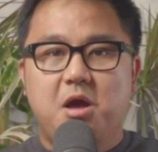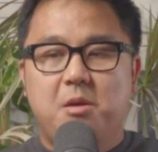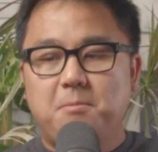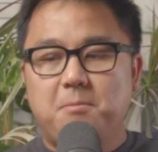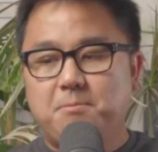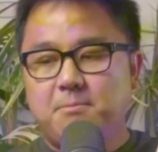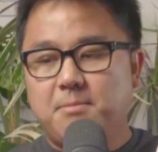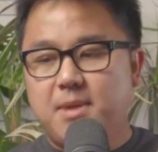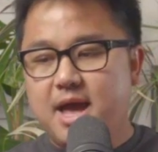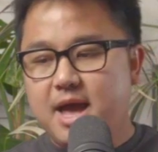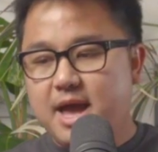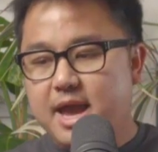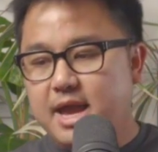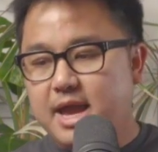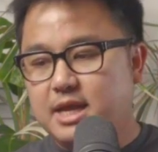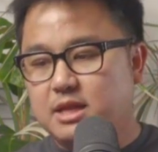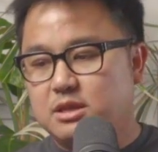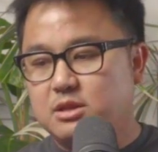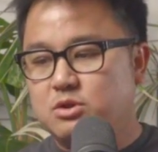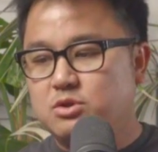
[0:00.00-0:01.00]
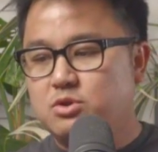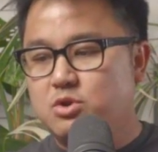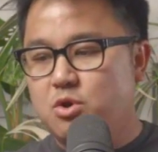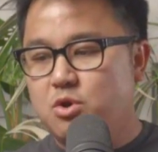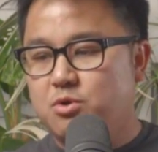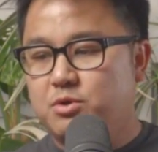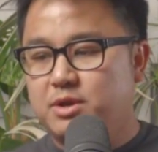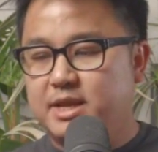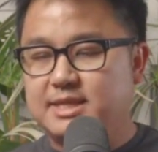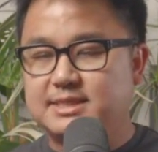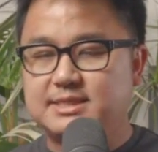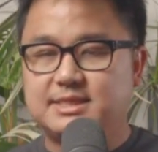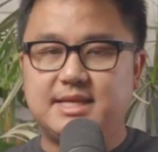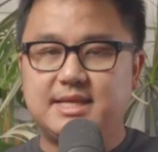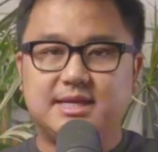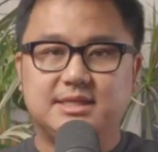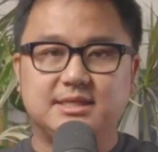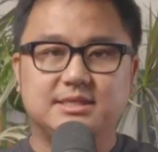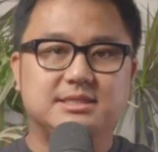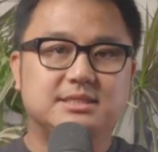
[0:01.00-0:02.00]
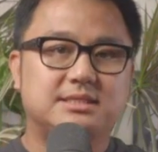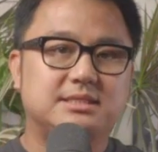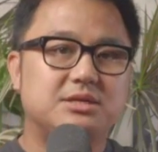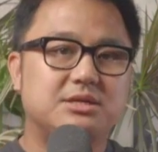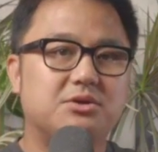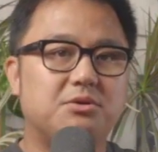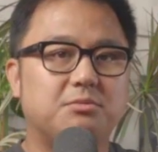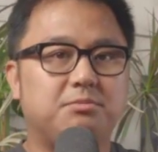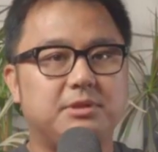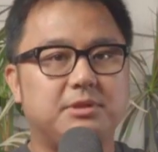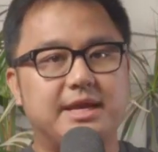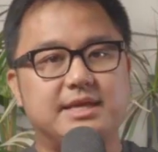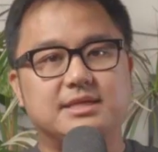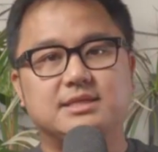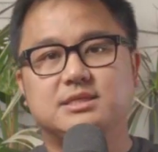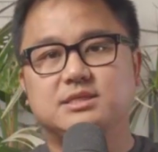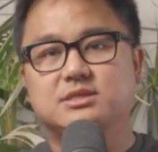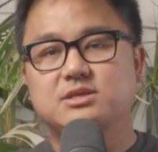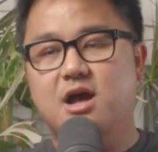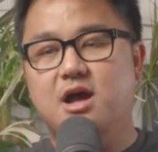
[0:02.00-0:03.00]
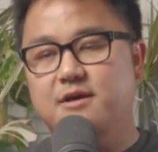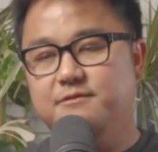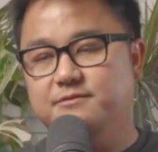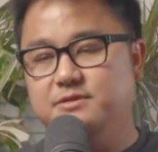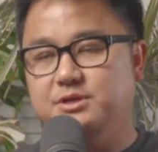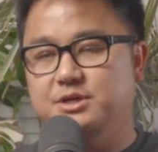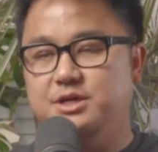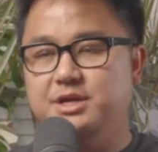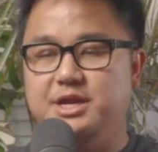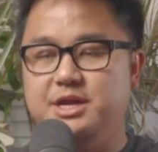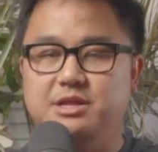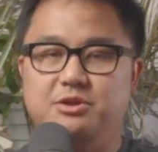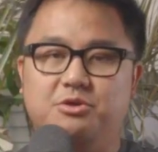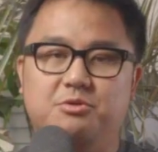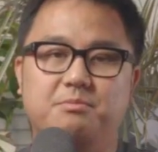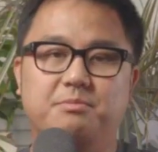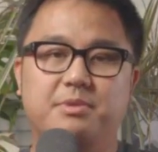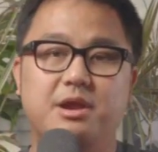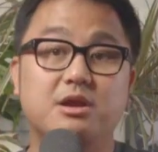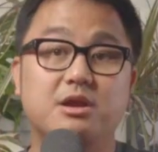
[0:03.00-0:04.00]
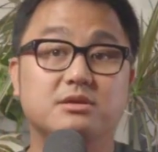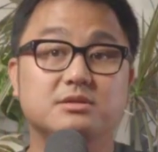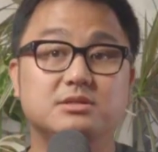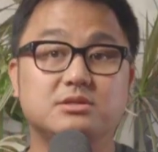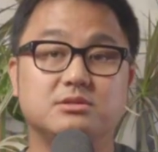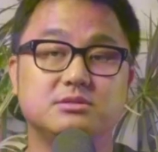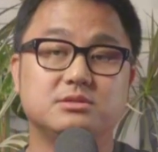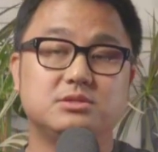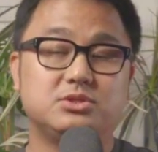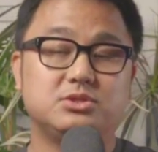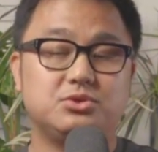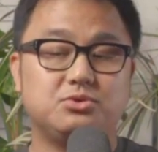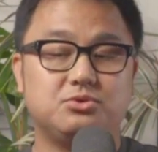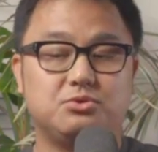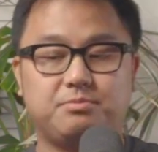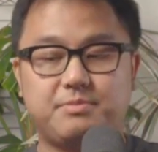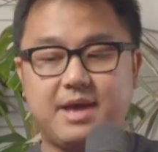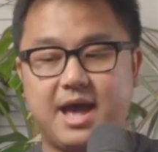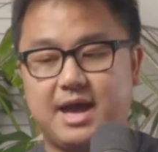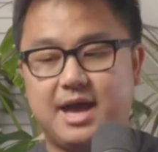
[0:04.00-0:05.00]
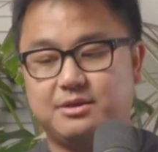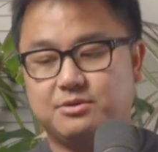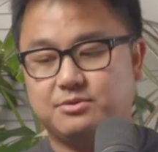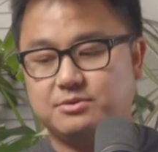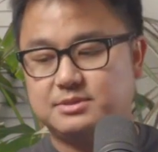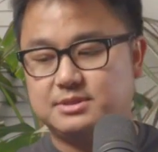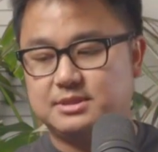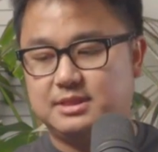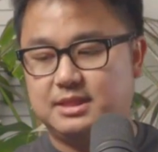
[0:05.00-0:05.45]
might notice that it still plays softer in comparison to paddles